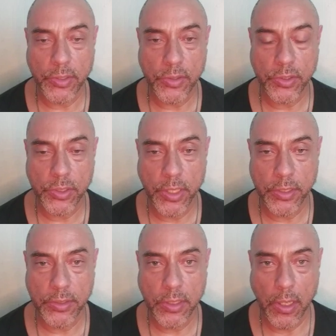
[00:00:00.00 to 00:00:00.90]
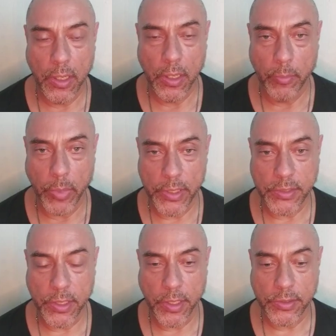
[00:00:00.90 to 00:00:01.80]
exercise. But
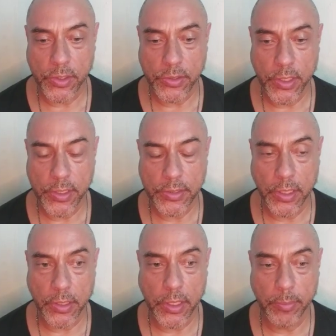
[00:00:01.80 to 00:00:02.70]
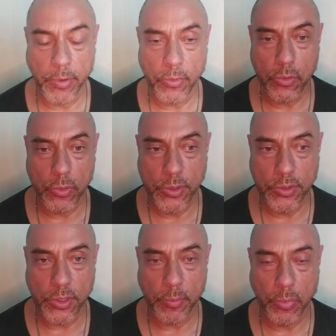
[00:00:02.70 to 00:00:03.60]
it's an exercise that, even though
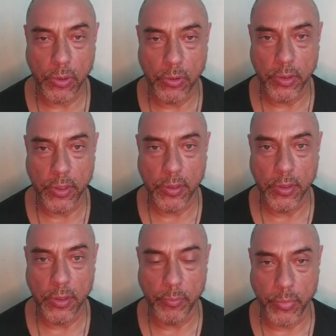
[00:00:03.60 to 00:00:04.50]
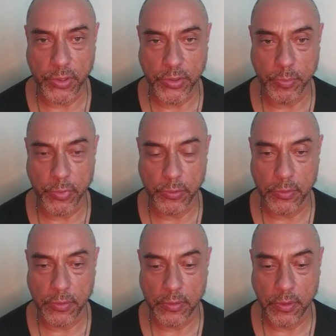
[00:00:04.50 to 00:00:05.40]
it's simple in principle,
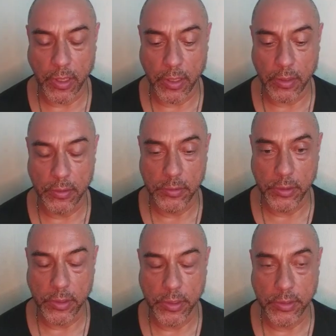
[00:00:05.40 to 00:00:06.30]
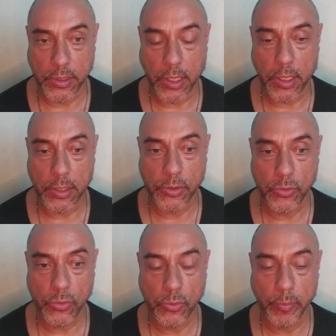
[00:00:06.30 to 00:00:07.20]
is hard
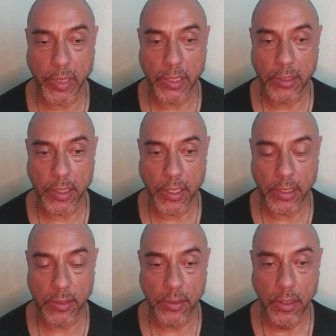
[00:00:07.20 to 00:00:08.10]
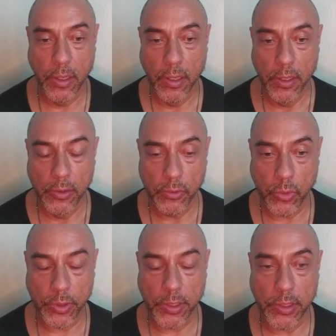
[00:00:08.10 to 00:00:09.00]
to maintain
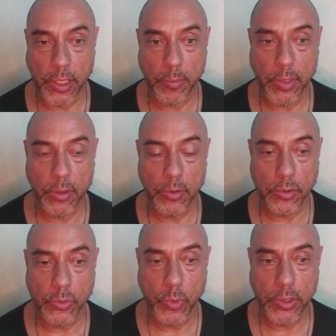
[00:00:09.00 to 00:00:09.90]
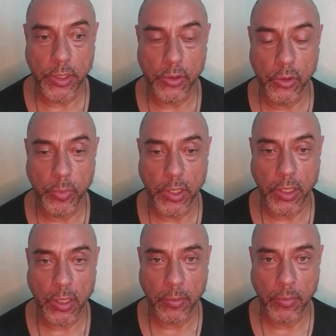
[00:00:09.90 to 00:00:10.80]
during the day, because we tend to
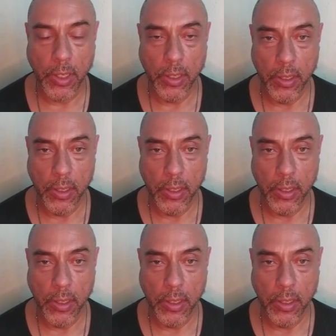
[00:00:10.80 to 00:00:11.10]
become